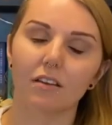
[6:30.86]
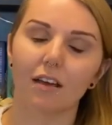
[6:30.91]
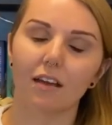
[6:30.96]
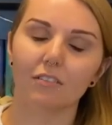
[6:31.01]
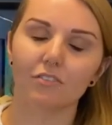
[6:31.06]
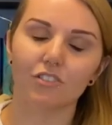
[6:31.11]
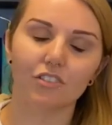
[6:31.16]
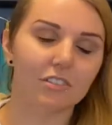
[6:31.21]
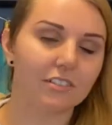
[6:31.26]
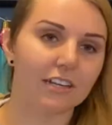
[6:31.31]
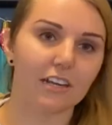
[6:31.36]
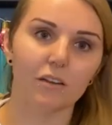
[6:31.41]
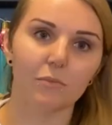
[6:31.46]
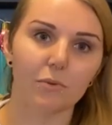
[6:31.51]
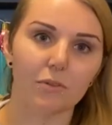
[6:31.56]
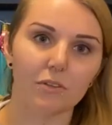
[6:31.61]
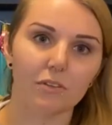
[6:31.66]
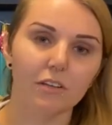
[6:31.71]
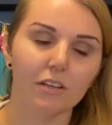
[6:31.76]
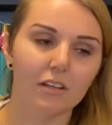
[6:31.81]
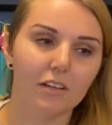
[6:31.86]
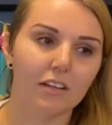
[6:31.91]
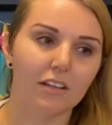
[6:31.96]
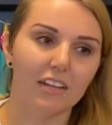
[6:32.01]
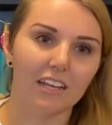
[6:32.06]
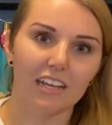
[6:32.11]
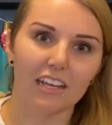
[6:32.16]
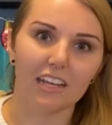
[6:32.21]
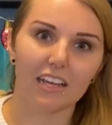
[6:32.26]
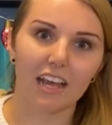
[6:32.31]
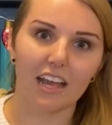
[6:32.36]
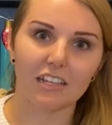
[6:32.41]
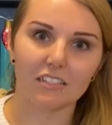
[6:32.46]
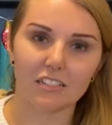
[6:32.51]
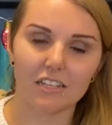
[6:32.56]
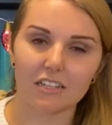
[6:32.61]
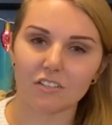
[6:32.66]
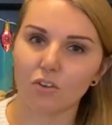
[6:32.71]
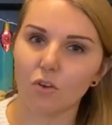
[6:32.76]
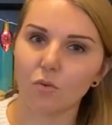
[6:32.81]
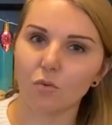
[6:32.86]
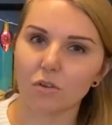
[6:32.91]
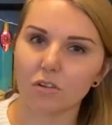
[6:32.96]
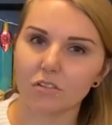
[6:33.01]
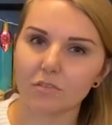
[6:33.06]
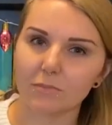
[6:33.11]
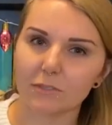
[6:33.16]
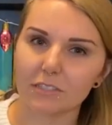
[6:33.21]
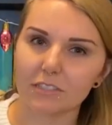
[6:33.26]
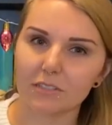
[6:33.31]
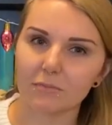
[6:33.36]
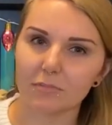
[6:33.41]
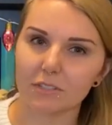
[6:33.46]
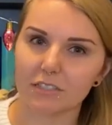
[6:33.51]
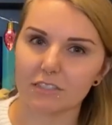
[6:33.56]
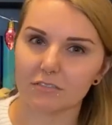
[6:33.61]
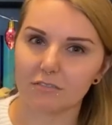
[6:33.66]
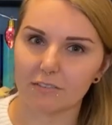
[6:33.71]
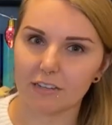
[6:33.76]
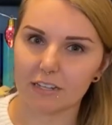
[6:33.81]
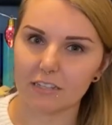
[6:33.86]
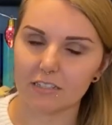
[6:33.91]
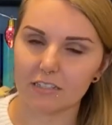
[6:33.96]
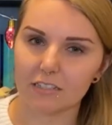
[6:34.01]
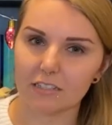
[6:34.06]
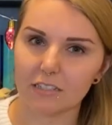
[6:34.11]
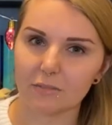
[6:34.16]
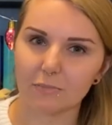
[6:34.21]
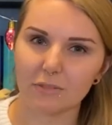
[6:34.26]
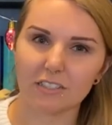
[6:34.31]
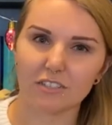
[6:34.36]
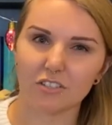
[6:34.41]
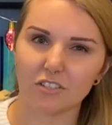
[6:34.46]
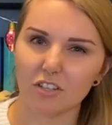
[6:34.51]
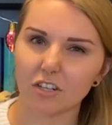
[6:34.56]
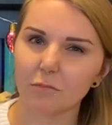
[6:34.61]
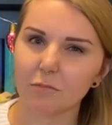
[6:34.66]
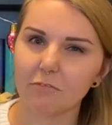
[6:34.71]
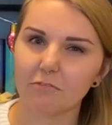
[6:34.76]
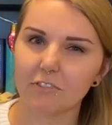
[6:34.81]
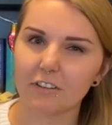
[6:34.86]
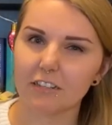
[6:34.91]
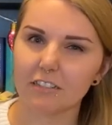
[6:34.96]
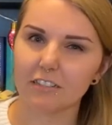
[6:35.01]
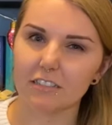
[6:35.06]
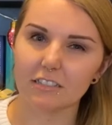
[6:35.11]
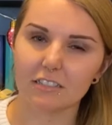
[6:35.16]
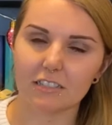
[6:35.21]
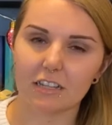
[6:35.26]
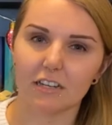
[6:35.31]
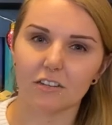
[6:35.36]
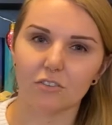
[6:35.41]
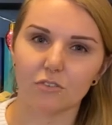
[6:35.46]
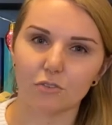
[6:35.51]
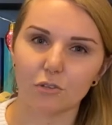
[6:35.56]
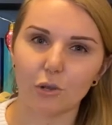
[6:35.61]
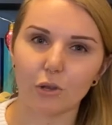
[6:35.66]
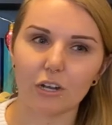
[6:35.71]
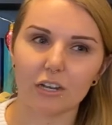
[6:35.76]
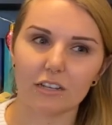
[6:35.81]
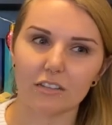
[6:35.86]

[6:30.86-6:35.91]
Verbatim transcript: just terrible. It has like no world building, but it's fantasy, but it's an urban fantasy set in New York,